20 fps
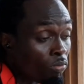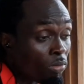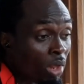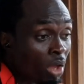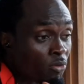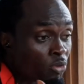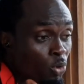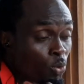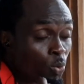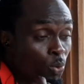
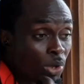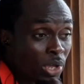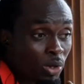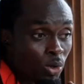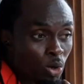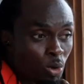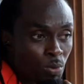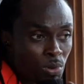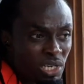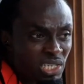on the wake
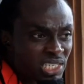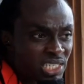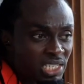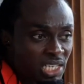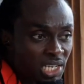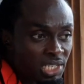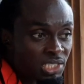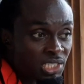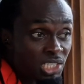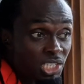up
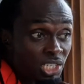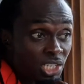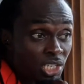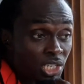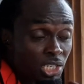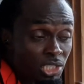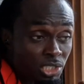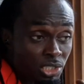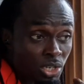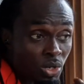again,
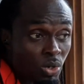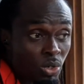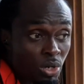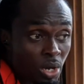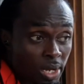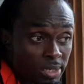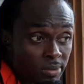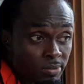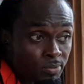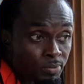8
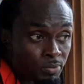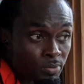o'clock.